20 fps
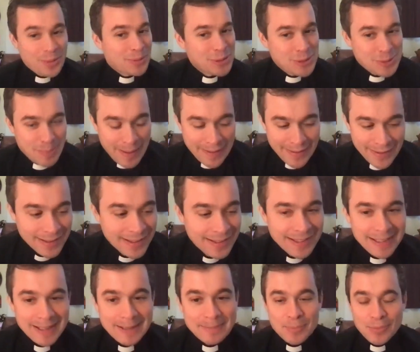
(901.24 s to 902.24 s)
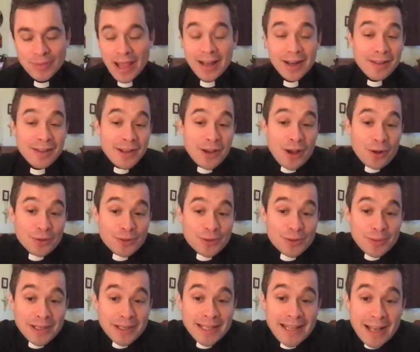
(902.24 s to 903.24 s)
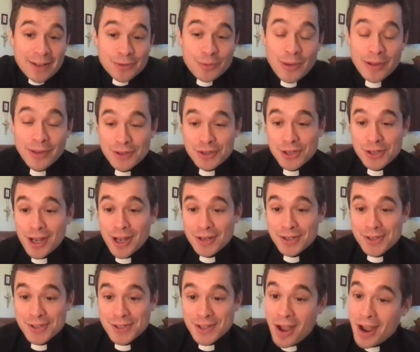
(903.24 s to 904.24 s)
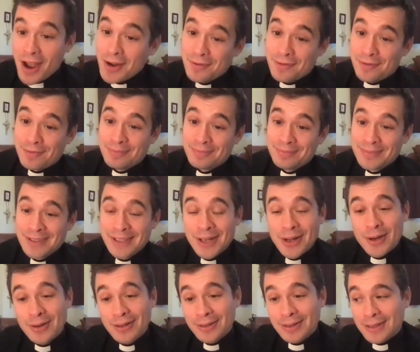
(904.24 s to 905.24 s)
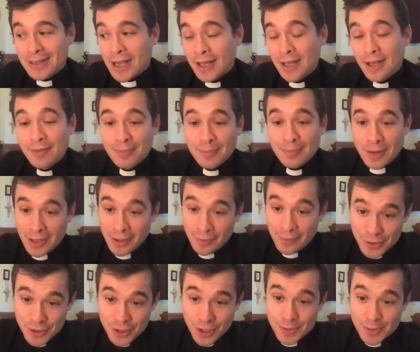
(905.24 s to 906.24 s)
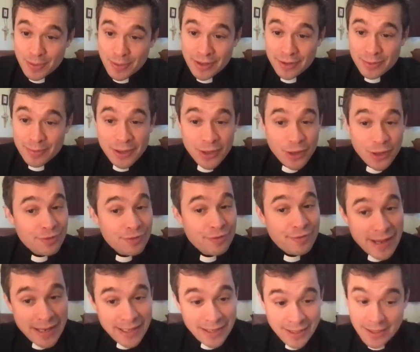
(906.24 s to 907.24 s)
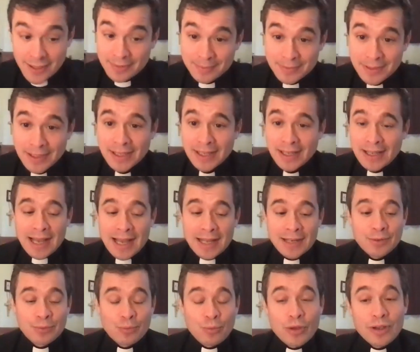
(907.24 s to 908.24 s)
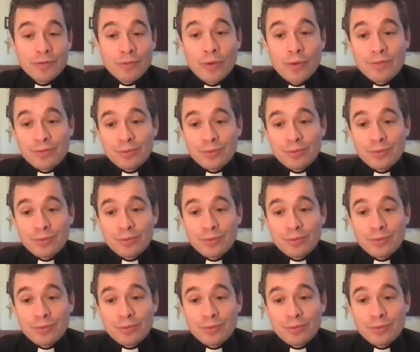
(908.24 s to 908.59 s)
much better. And I think ultimately that's where the church is kind of, you know, I love the church, but there's been a lot of failure. And we've